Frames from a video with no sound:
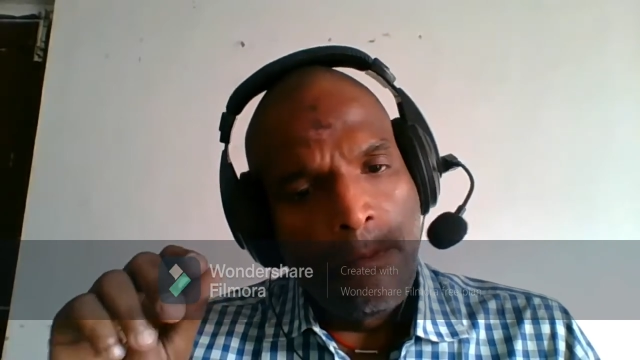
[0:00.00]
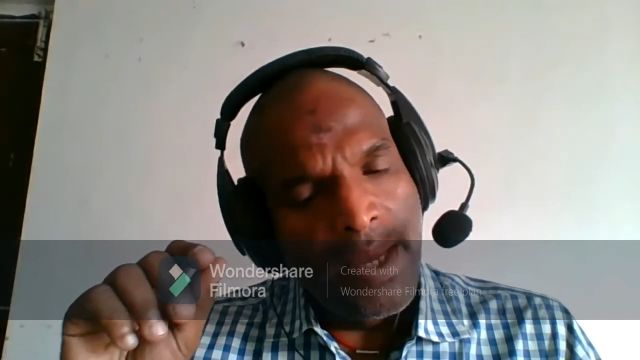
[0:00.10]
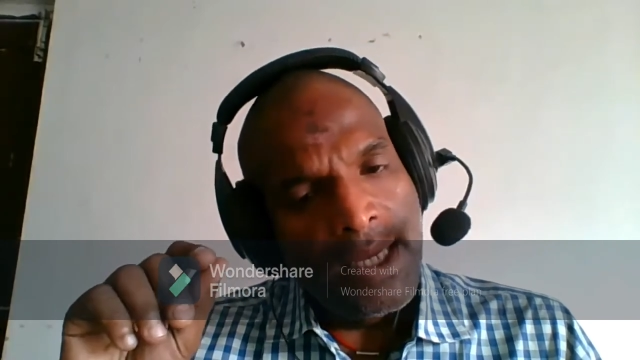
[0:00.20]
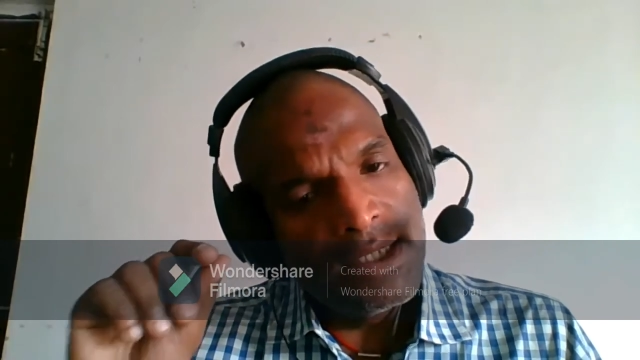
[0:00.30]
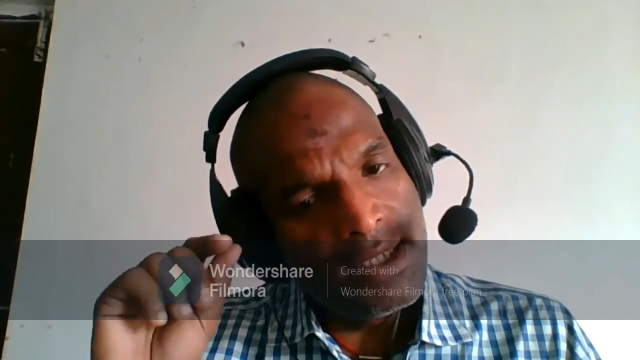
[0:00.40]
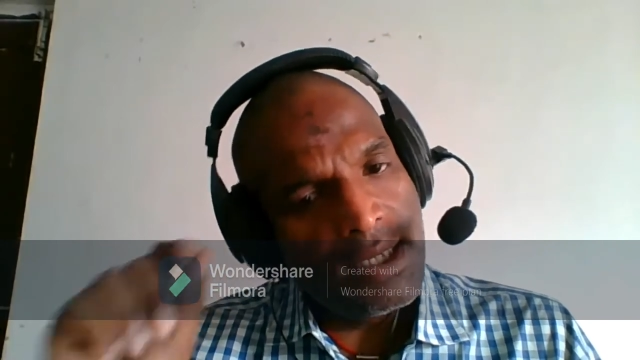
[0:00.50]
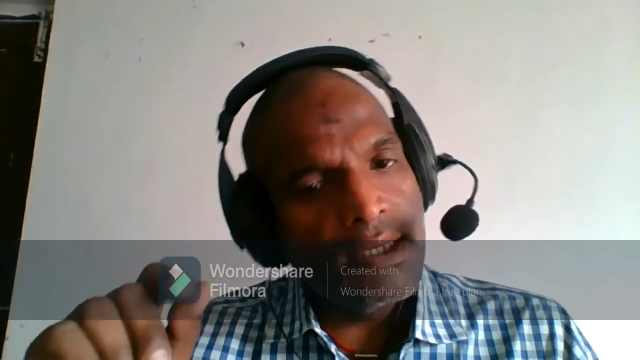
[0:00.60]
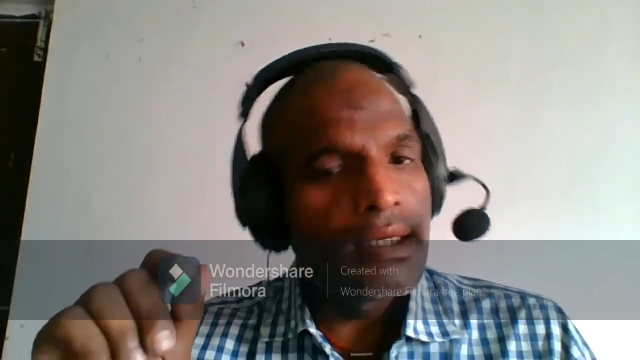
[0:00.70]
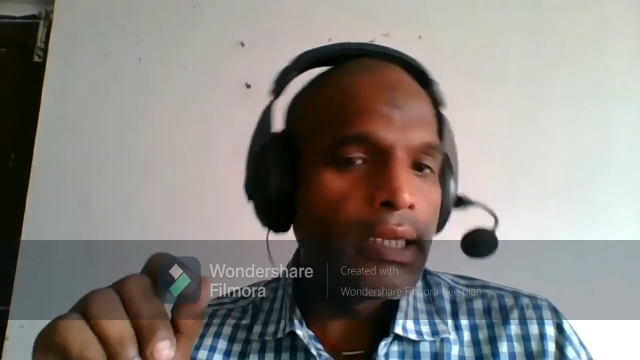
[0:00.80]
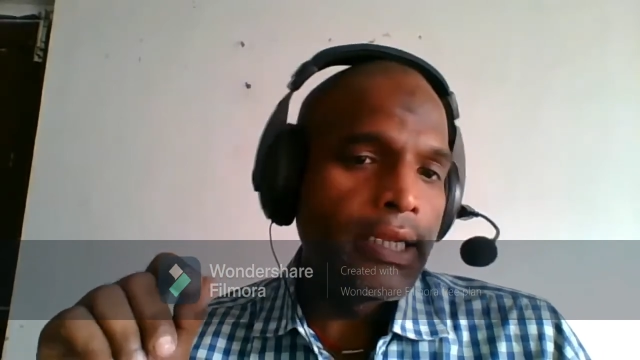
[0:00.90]

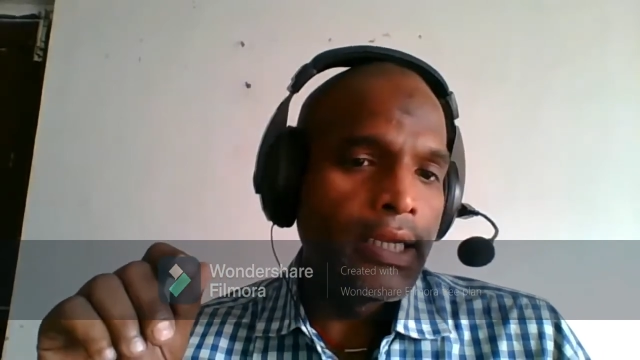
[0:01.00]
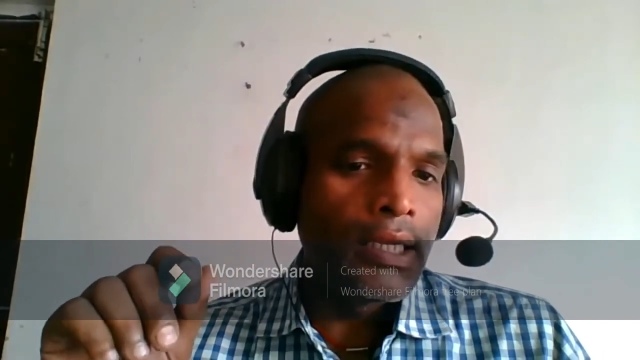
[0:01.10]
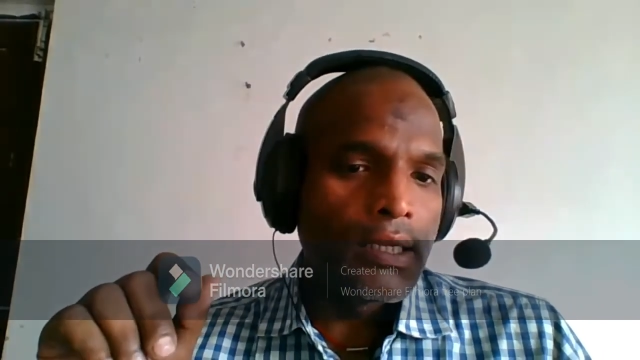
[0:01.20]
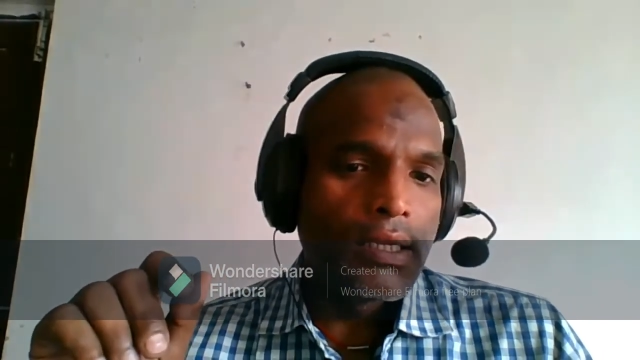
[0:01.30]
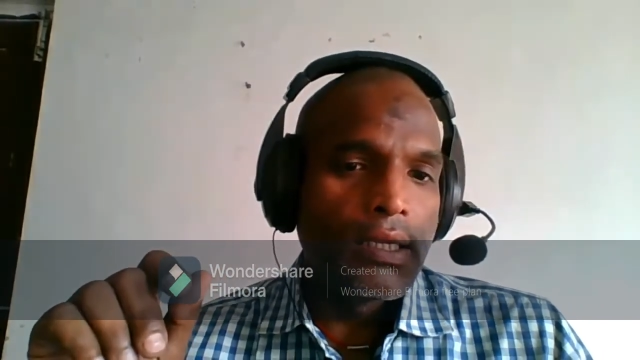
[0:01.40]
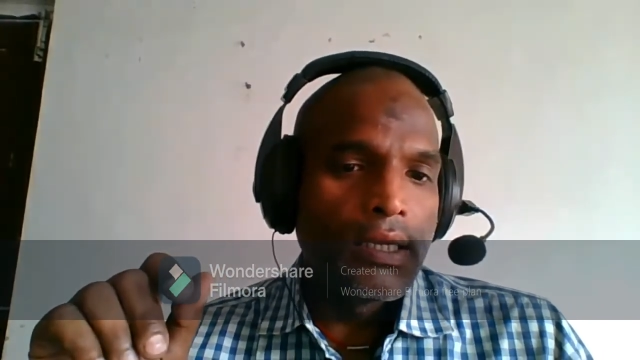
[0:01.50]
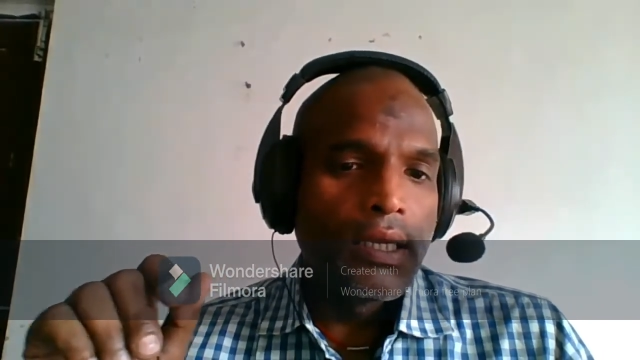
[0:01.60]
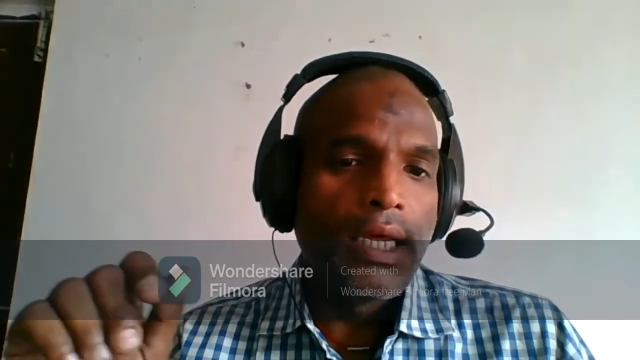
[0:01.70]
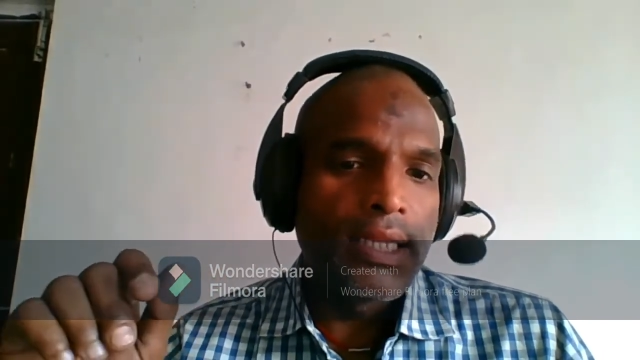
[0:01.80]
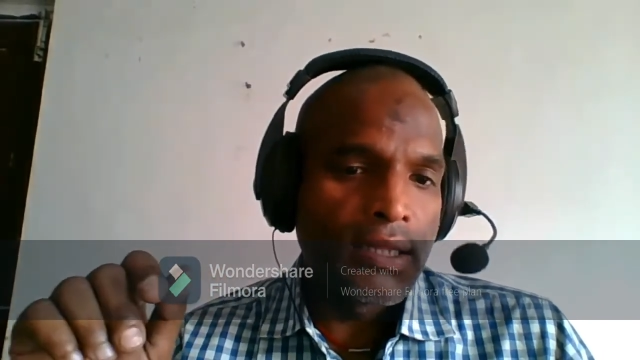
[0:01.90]
basically
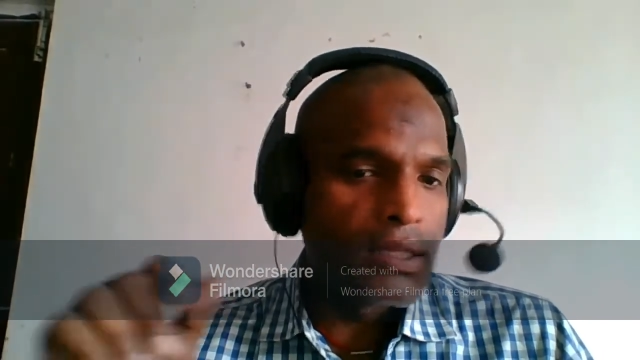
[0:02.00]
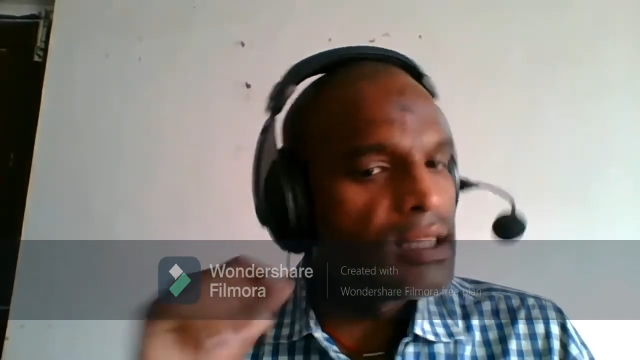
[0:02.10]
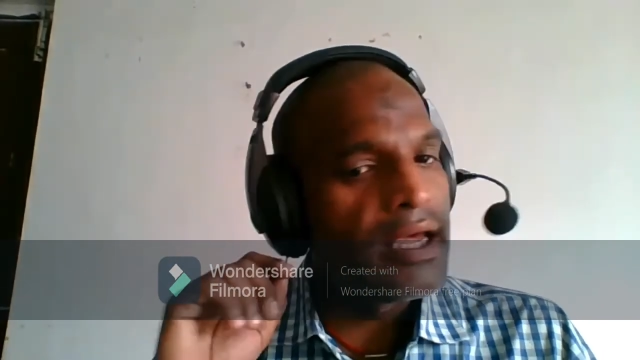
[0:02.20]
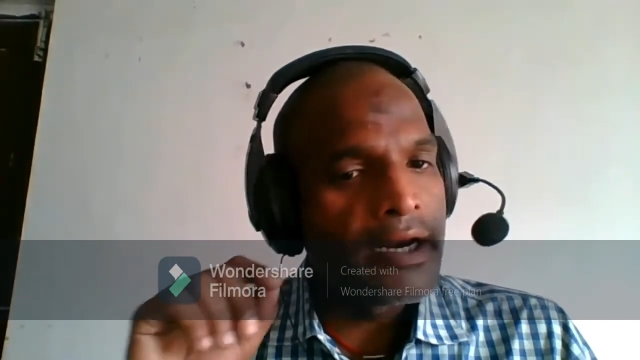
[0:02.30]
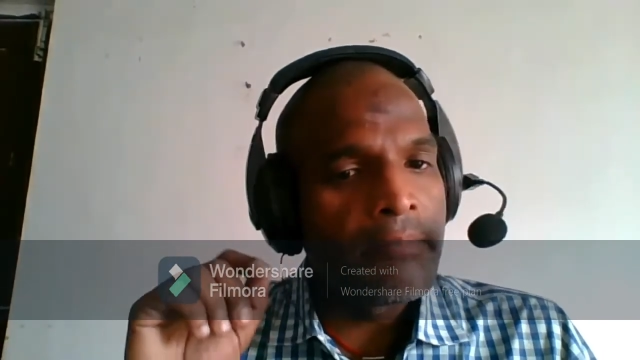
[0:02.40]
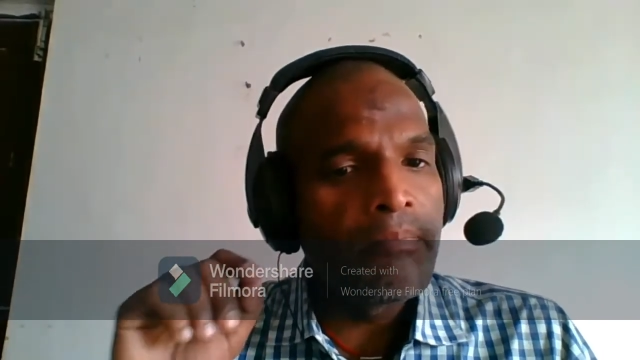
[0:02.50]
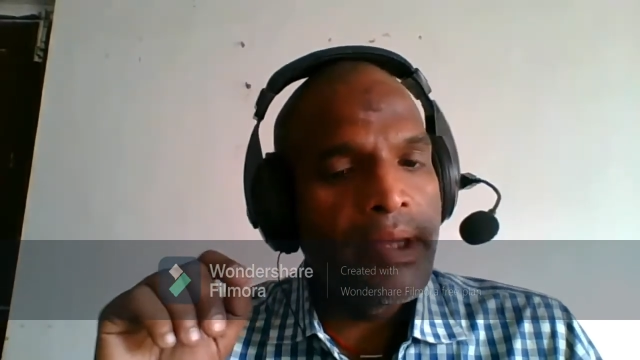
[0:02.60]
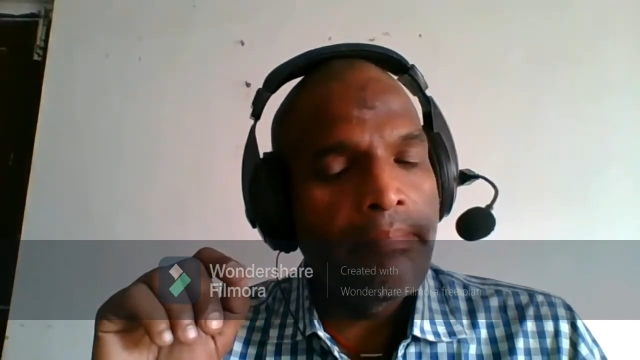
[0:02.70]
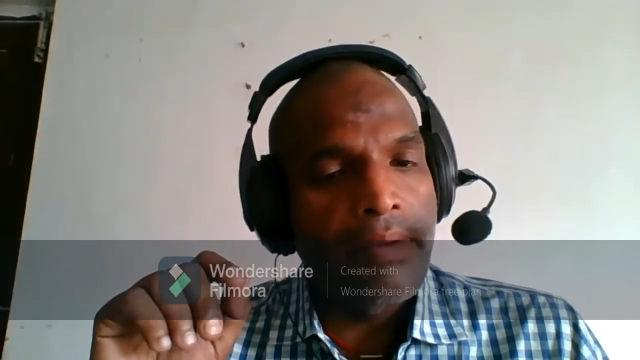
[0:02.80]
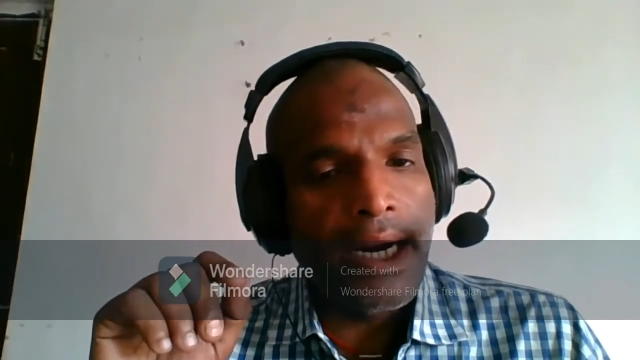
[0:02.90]
a
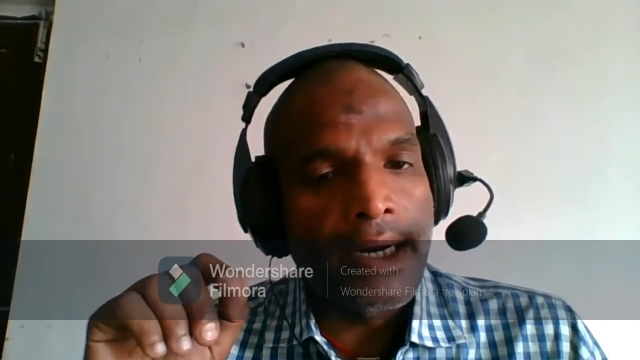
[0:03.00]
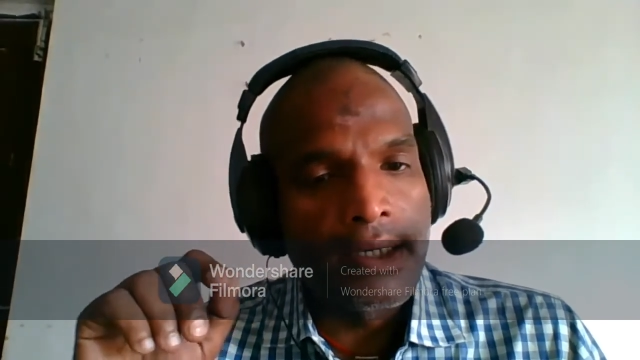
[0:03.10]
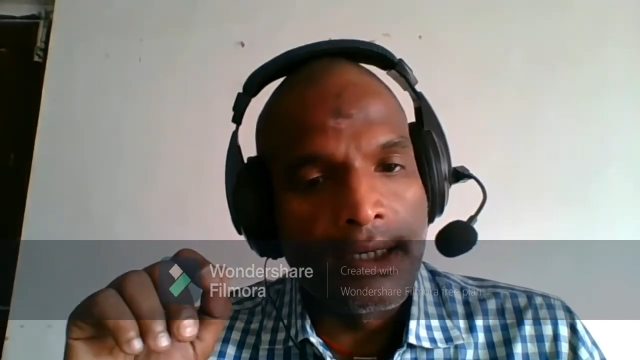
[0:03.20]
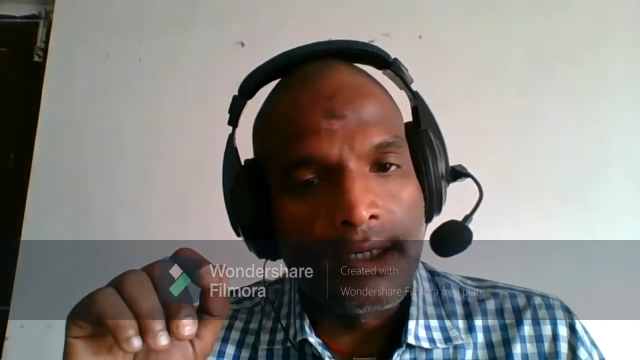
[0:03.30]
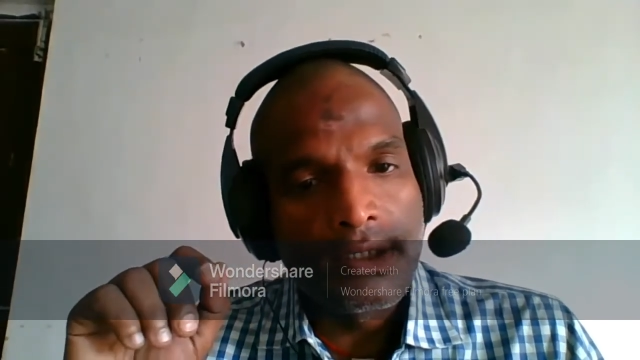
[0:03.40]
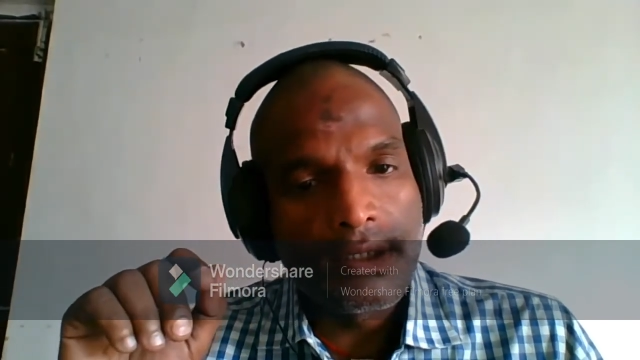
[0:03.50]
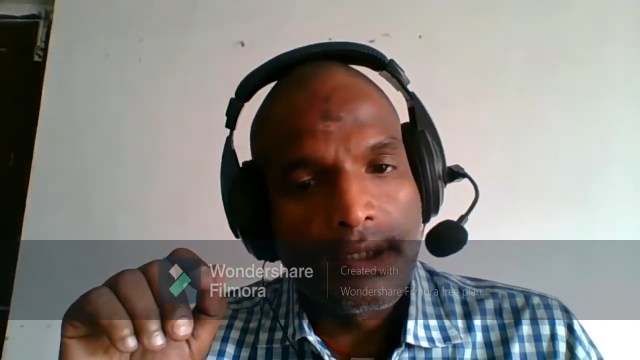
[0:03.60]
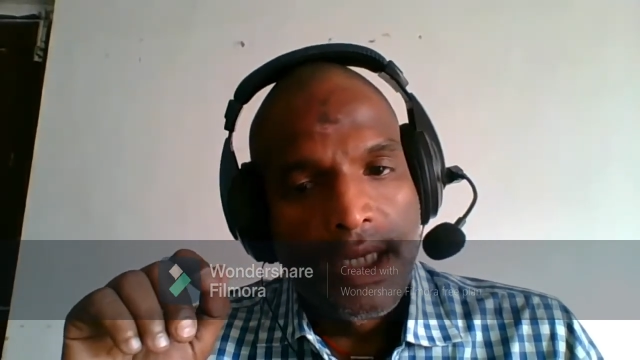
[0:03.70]
therapy practice